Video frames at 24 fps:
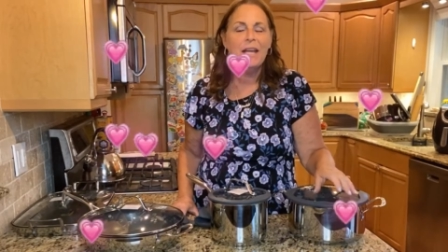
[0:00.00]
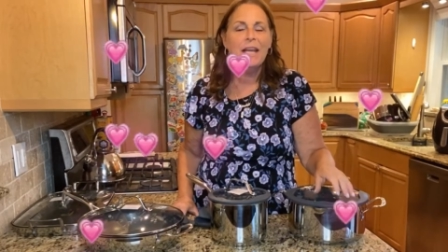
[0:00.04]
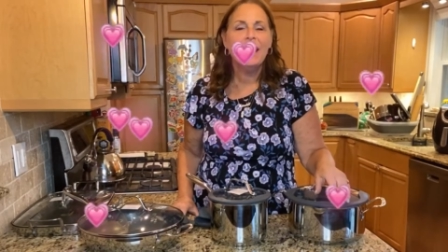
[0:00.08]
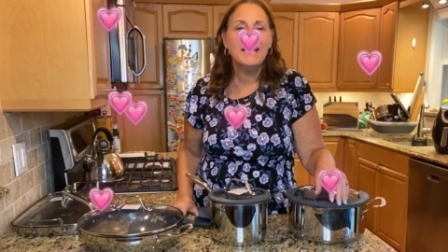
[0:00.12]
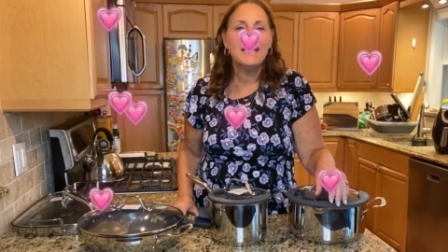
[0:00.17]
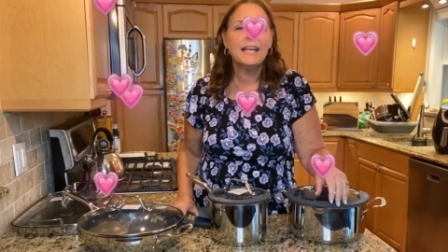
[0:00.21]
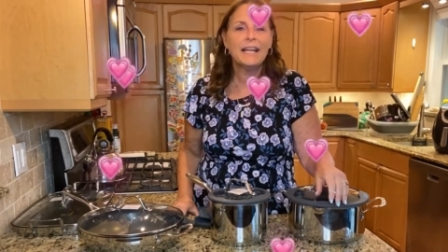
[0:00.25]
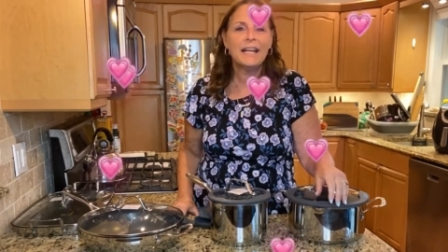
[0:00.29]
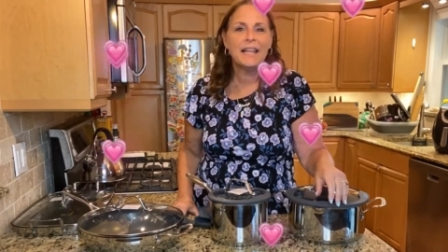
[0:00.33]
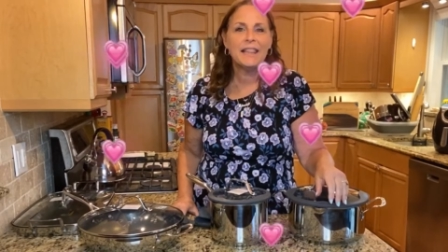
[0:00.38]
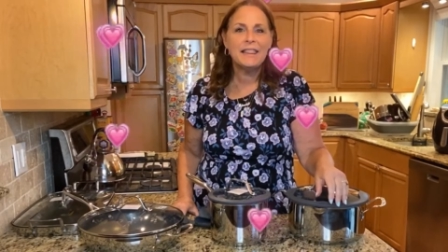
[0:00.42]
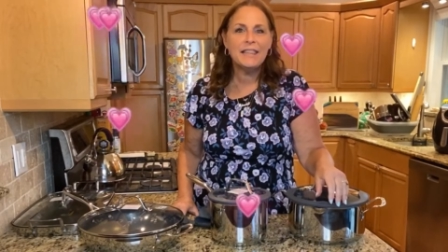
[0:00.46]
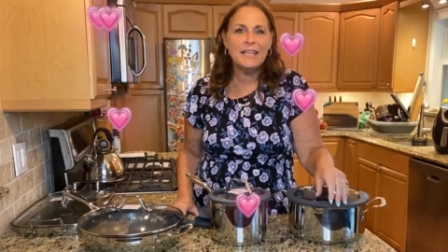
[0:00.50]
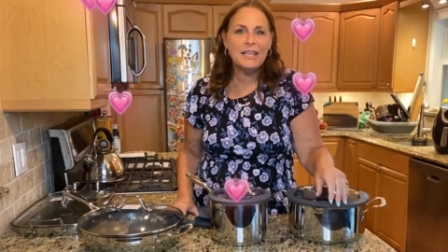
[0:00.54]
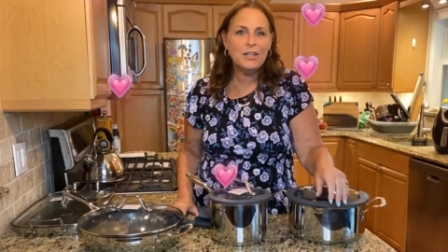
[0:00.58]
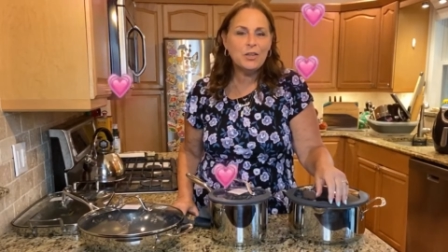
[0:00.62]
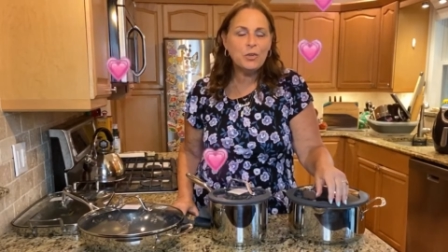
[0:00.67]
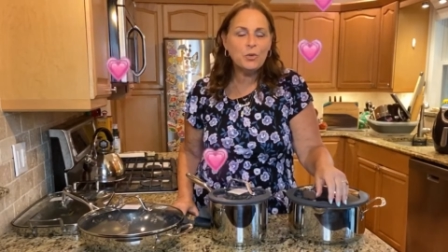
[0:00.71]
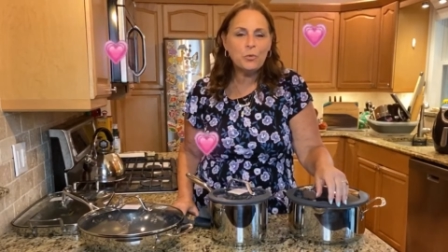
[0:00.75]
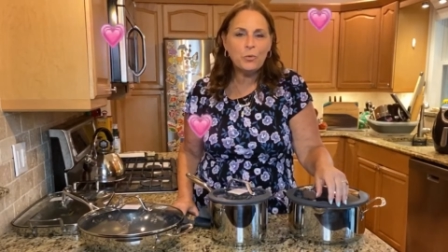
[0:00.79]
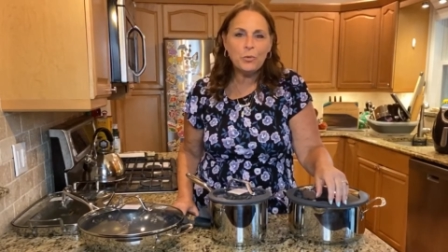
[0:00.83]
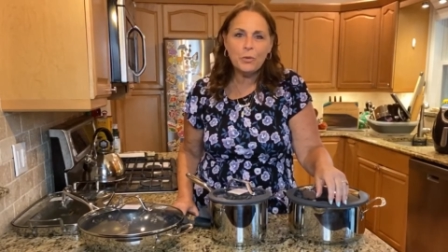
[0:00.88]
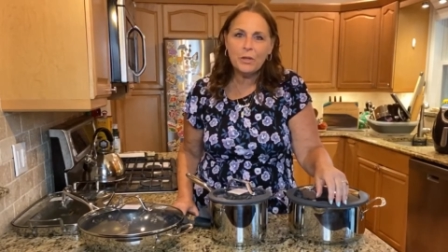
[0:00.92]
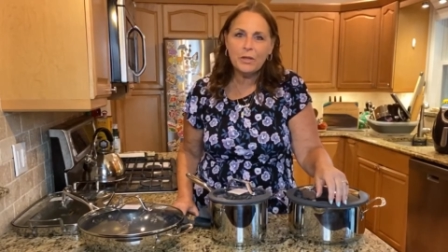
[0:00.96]
And I think
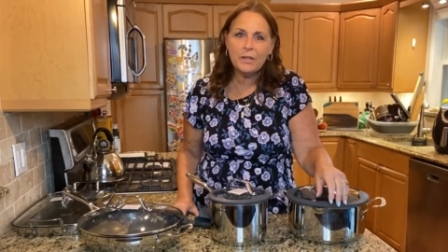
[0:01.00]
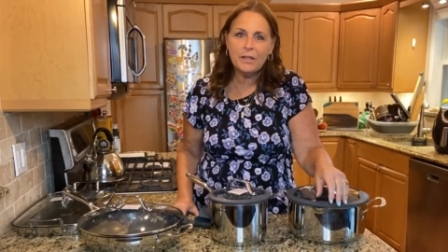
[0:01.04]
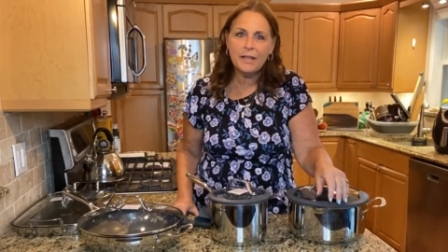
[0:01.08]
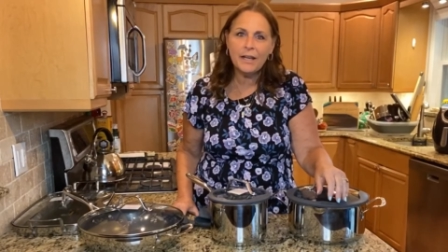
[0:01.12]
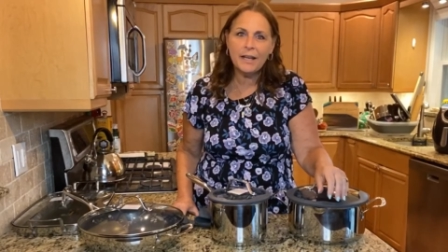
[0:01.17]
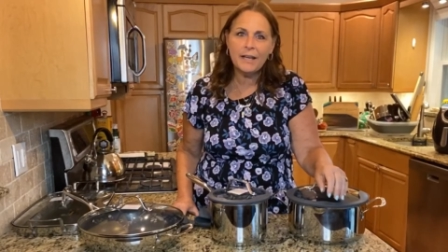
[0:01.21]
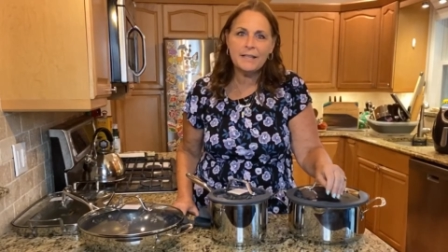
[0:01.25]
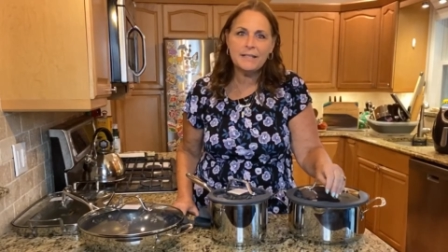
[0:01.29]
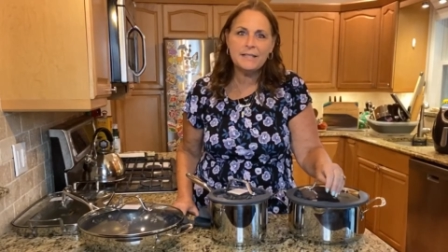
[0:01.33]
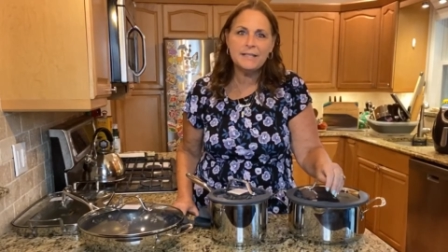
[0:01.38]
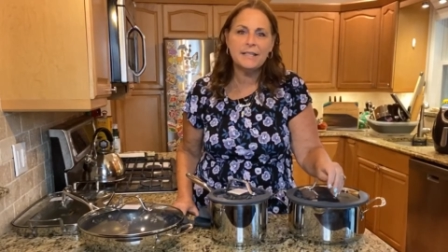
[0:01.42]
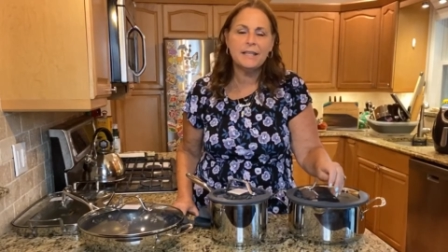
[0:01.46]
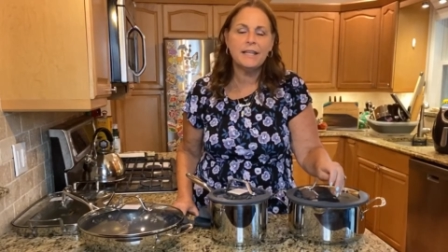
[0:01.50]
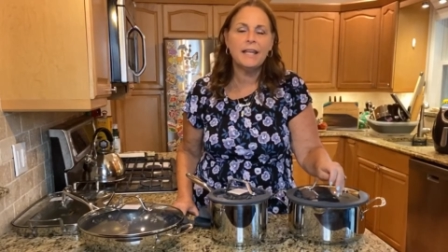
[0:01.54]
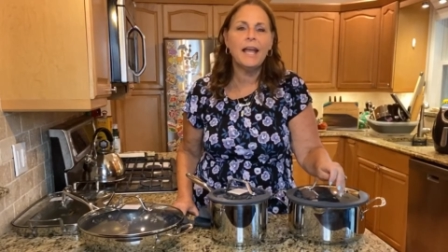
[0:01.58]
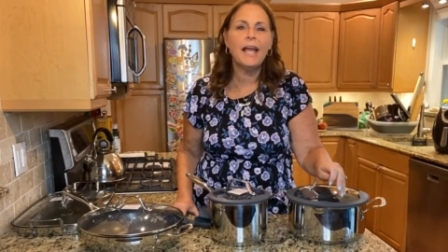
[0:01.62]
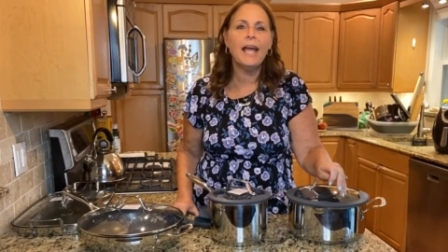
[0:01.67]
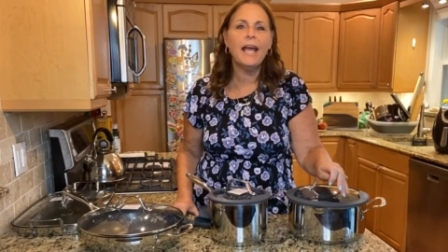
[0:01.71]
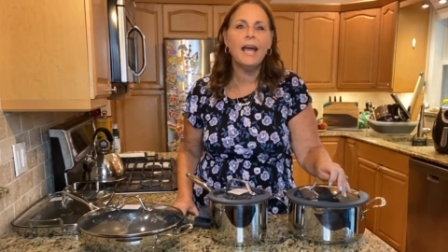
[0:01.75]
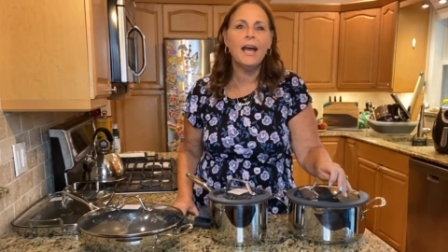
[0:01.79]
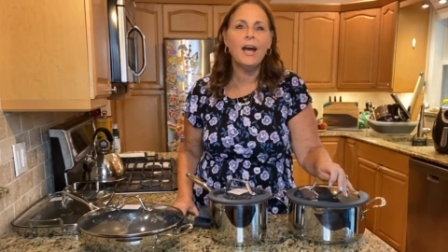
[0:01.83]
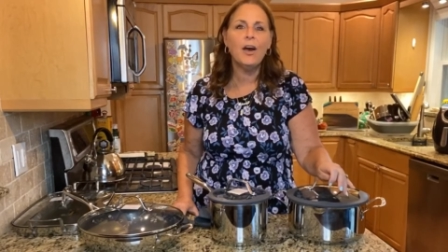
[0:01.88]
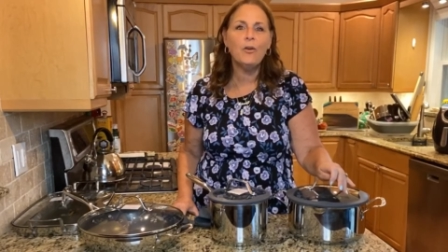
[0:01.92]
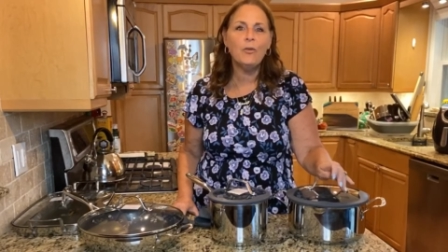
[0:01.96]
you're realizing
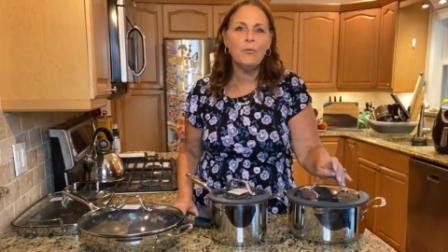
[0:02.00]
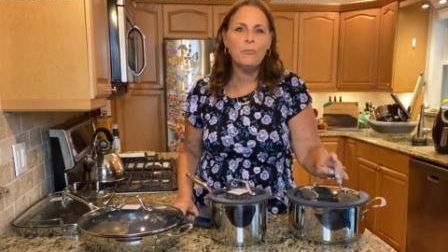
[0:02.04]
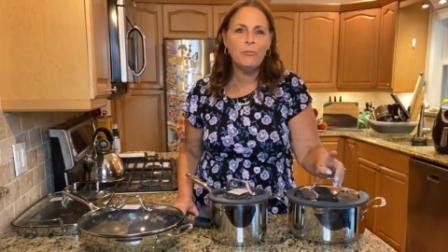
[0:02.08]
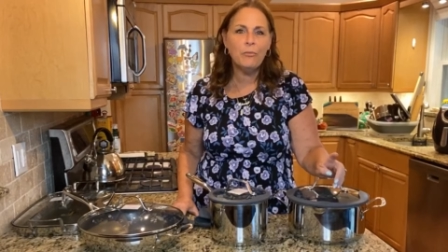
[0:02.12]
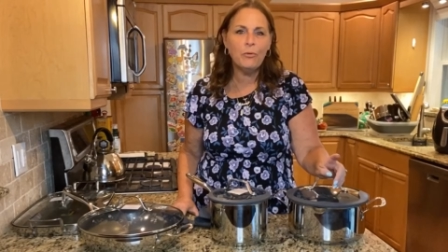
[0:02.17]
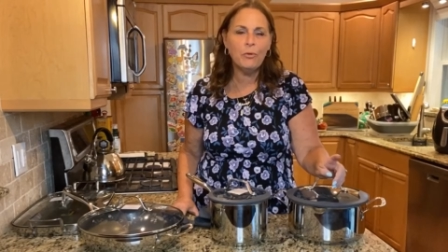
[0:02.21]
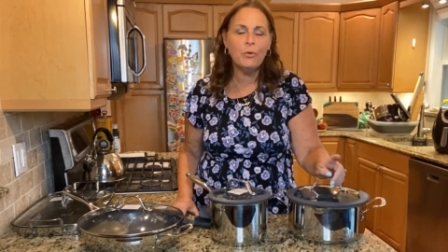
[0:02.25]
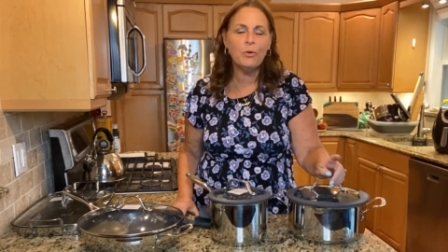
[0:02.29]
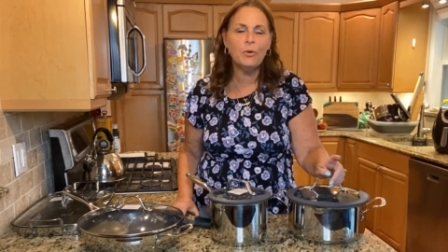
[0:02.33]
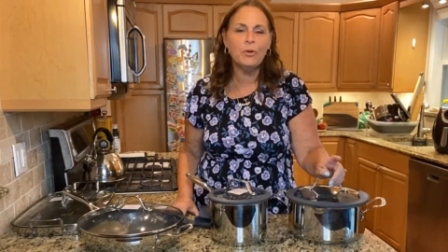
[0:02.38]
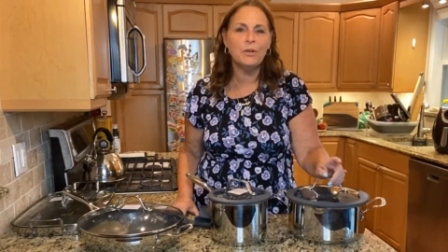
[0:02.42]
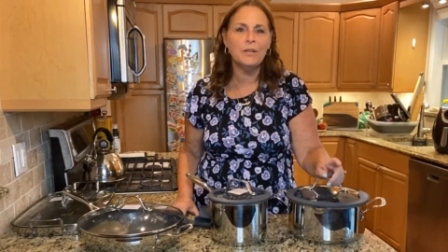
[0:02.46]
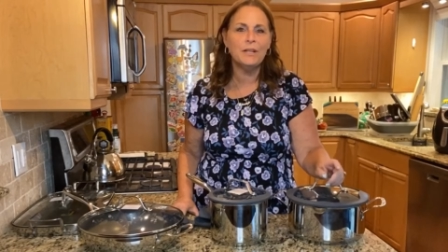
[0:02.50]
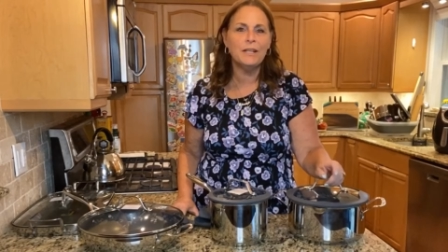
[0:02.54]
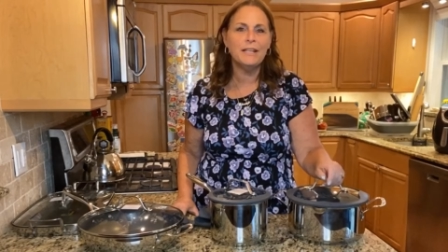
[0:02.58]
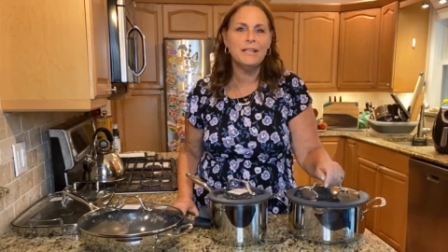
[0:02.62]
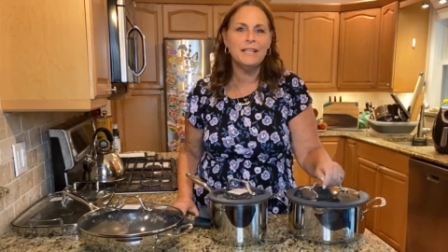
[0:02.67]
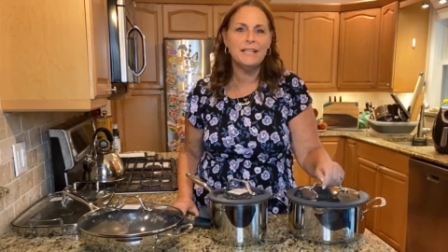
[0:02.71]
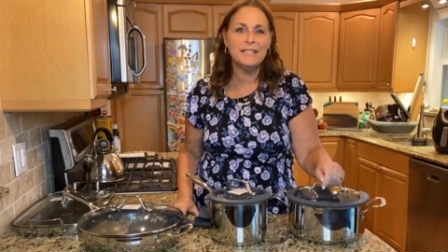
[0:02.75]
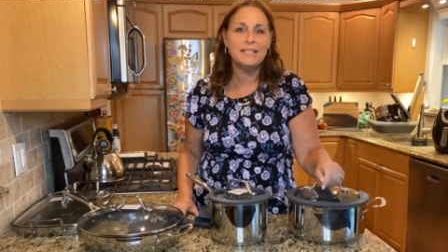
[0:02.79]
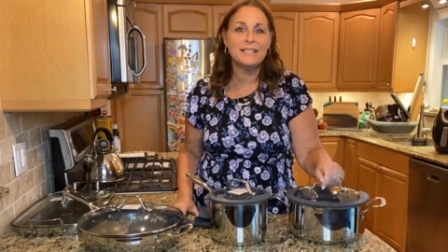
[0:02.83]
how important it is